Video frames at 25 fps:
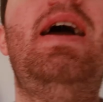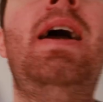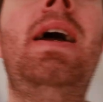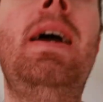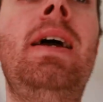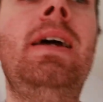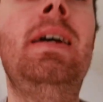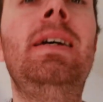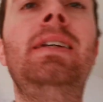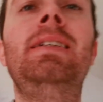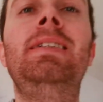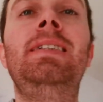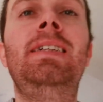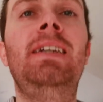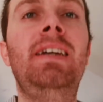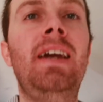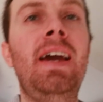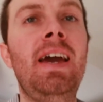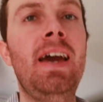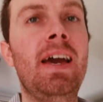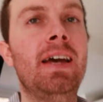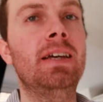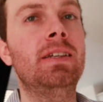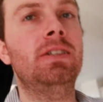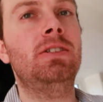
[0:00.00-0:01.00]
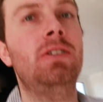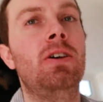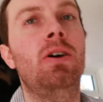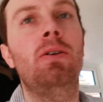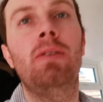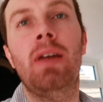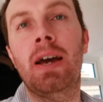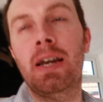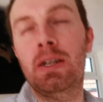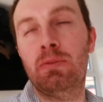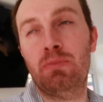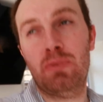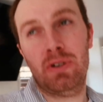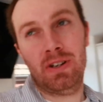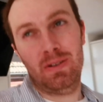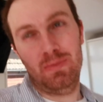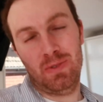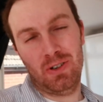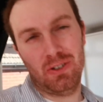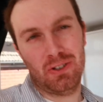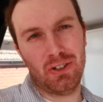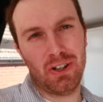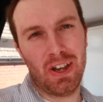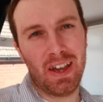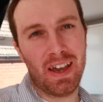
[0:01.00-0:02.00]
And yeah, so that is pretty
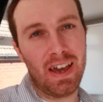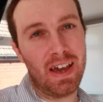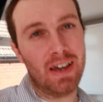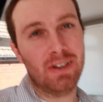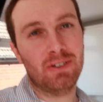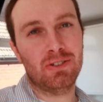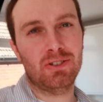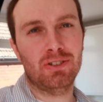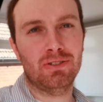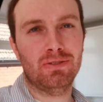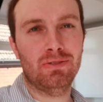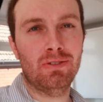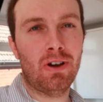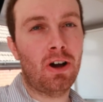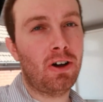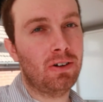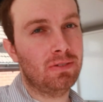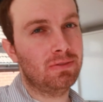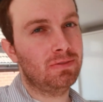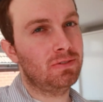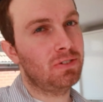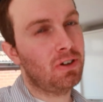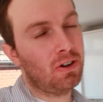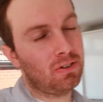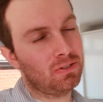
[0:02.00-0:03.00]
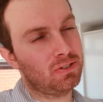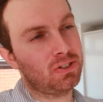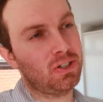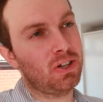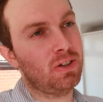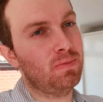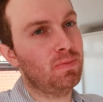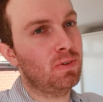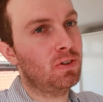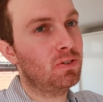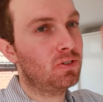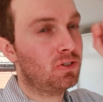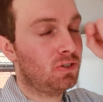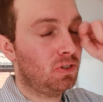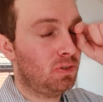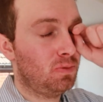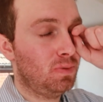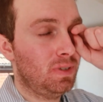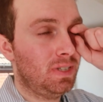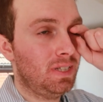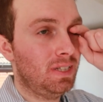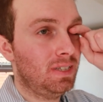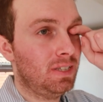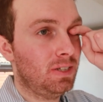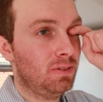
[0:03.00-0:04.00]
much it. Just not too much, because
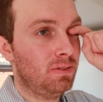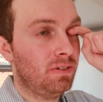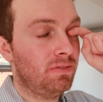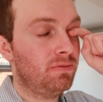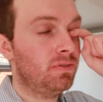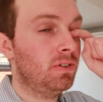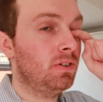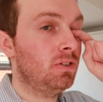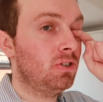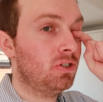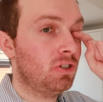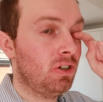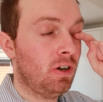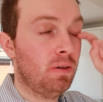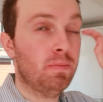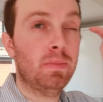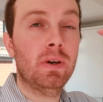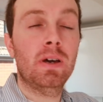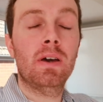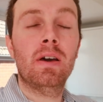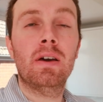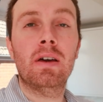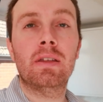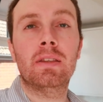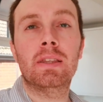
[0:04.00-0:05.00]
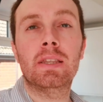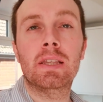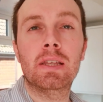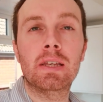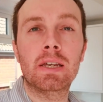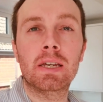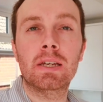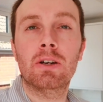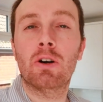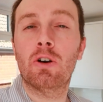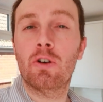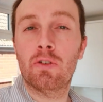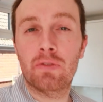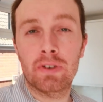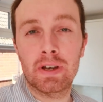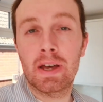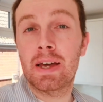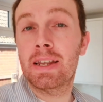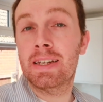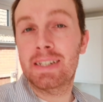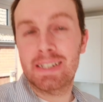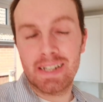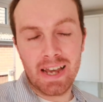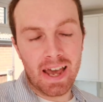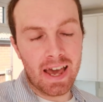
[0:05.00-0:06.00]
we did do a food shop the
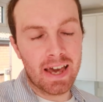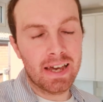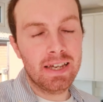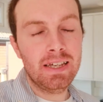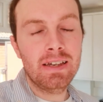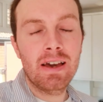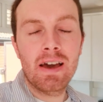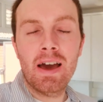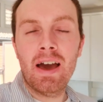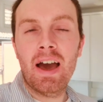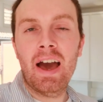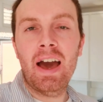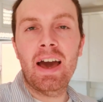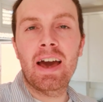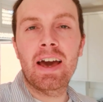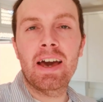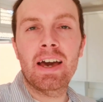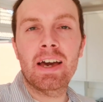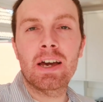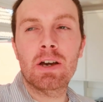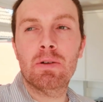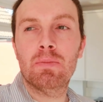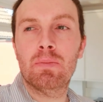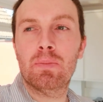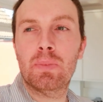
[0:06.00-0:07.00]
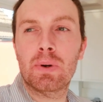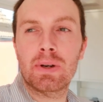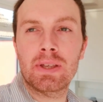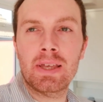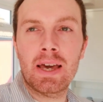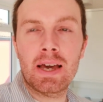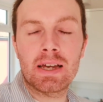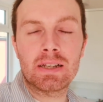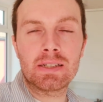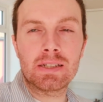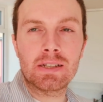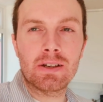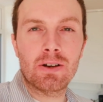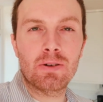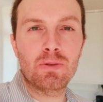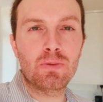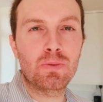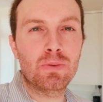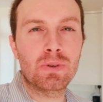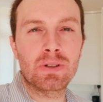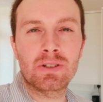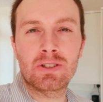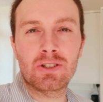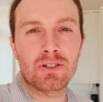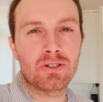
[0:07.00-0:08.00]
other day. But yeah, so
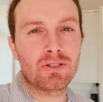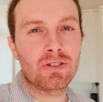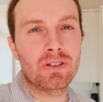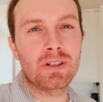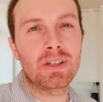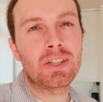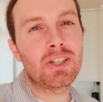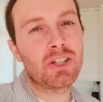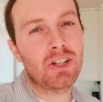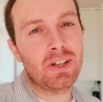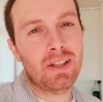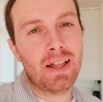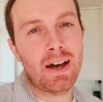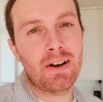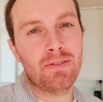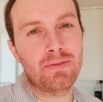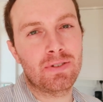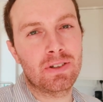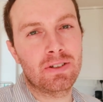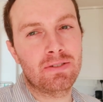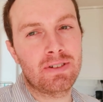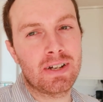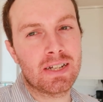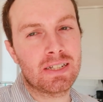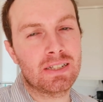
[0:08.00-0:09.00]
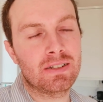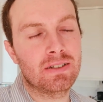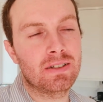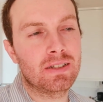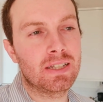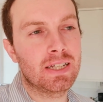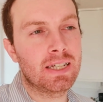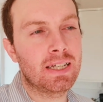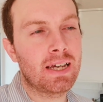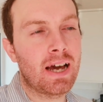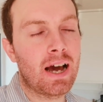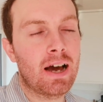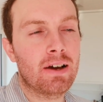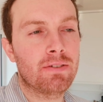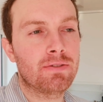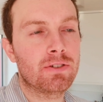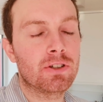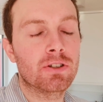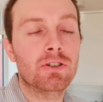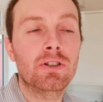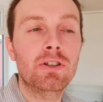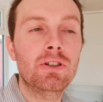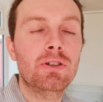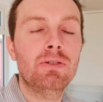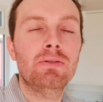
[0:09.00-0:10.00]
we're just gonna chill out for the rest of the
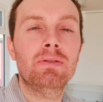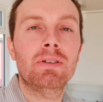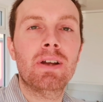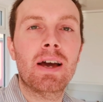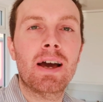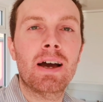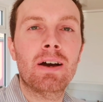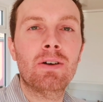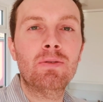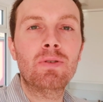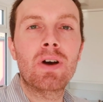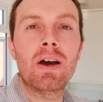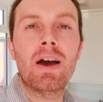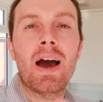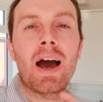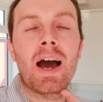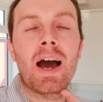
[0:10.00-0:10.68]
afternoon now,